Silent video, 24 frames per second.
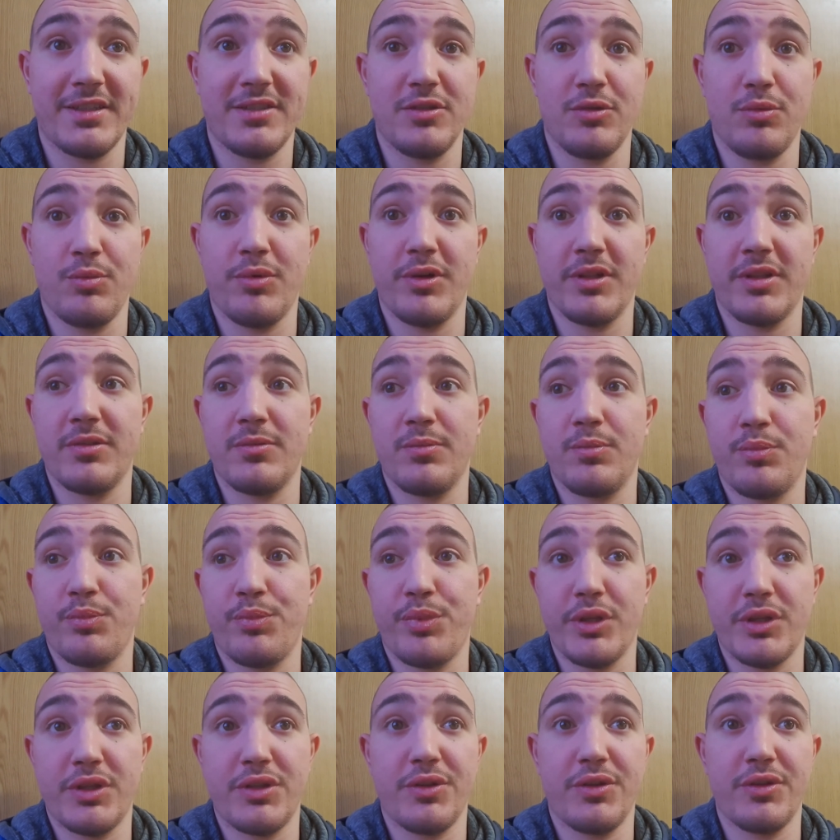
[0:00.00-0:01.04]
So
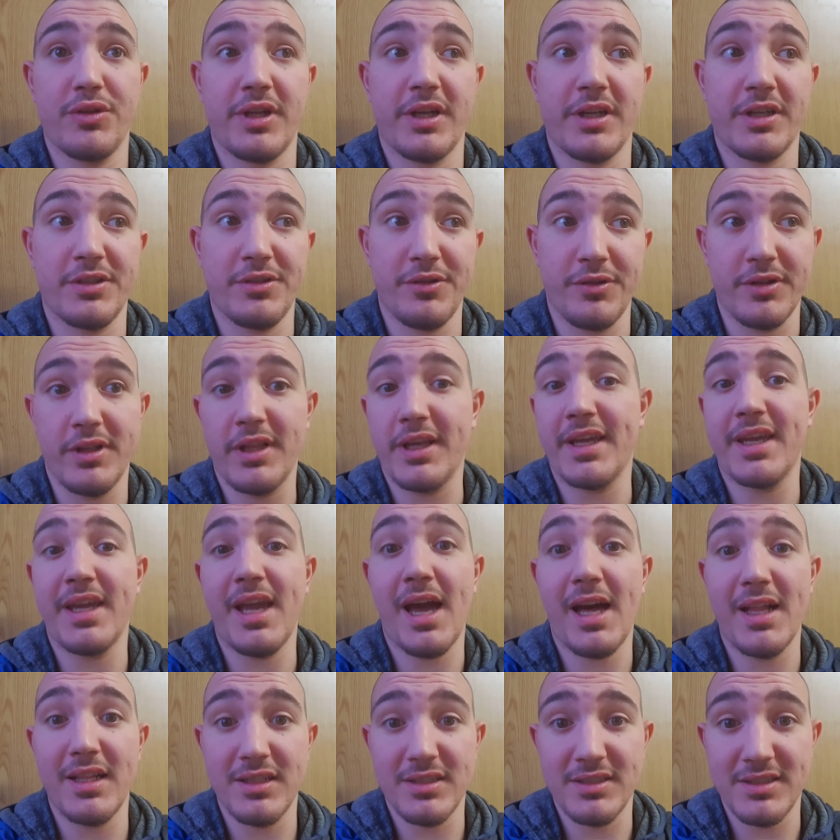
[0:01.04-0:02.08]
what do you like? Do you like
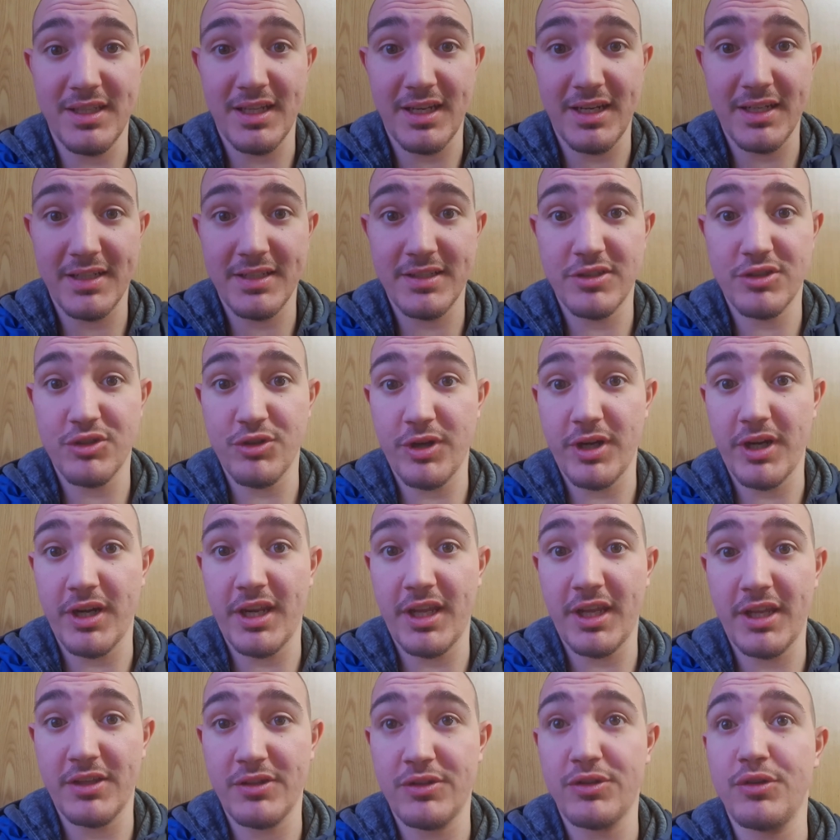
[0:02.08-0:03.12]
calisthenics
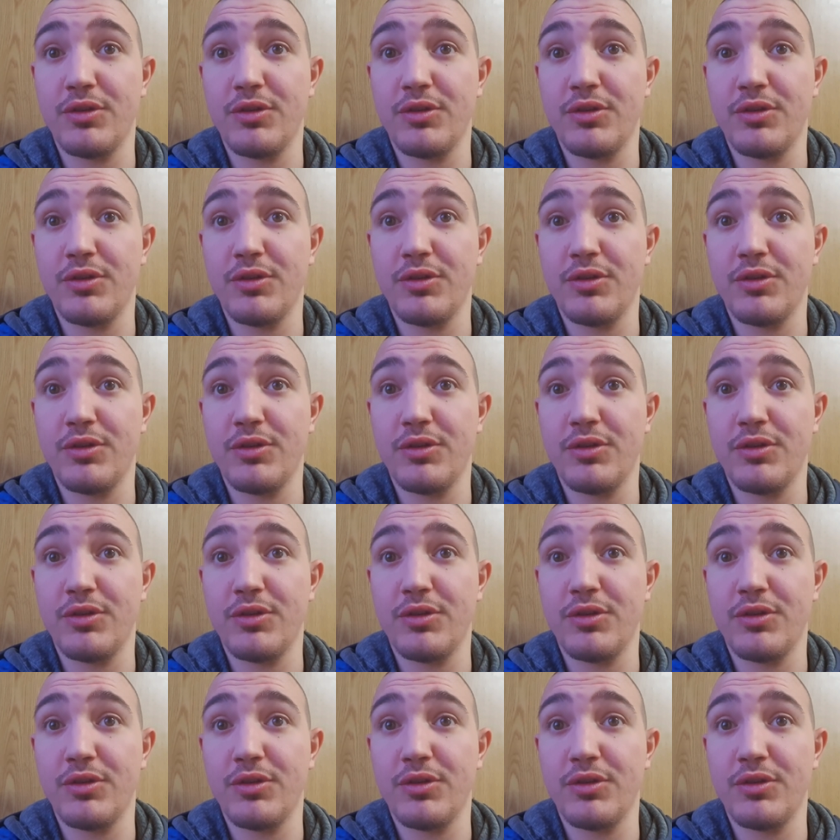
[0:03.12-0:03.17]
training?